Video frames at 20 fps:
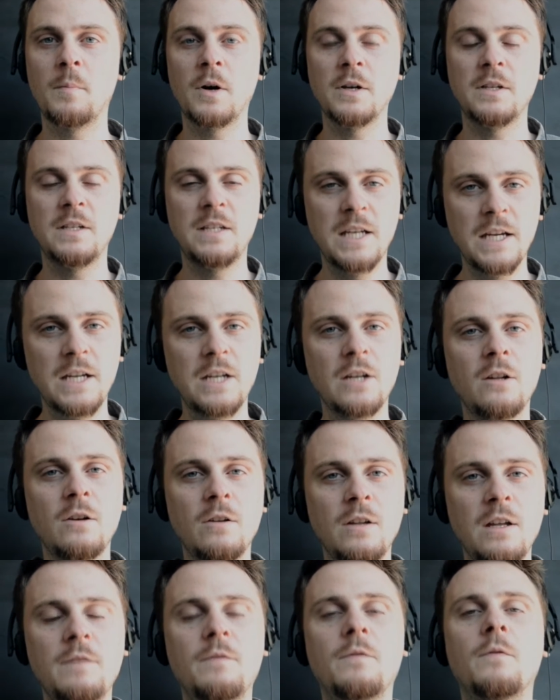
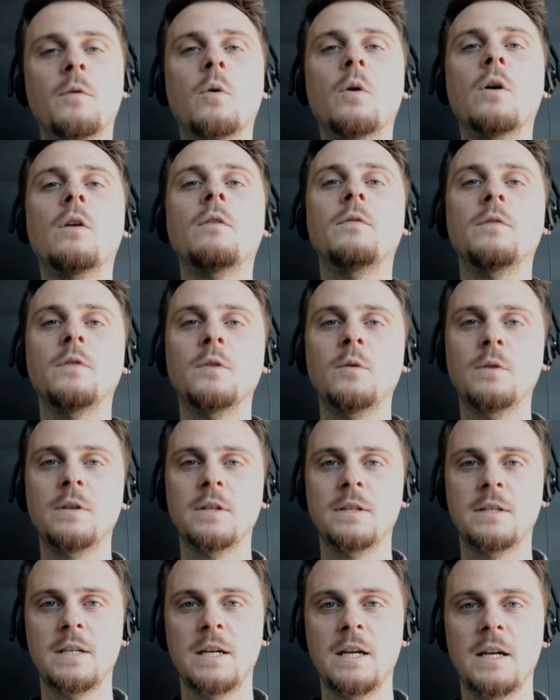particularly for
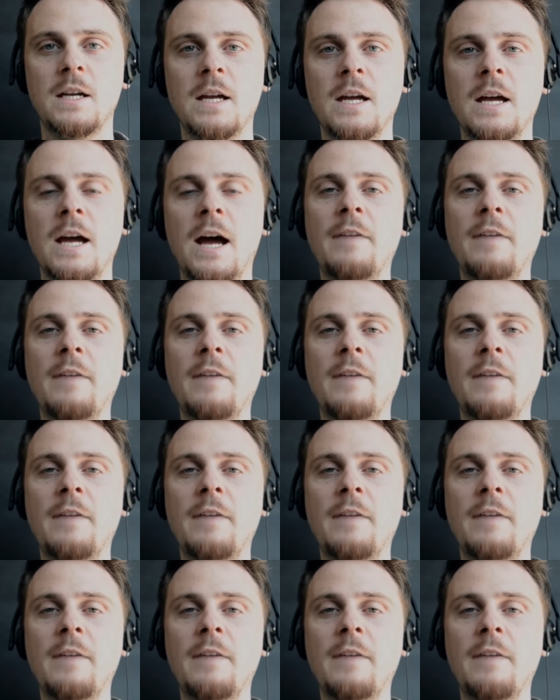fluency,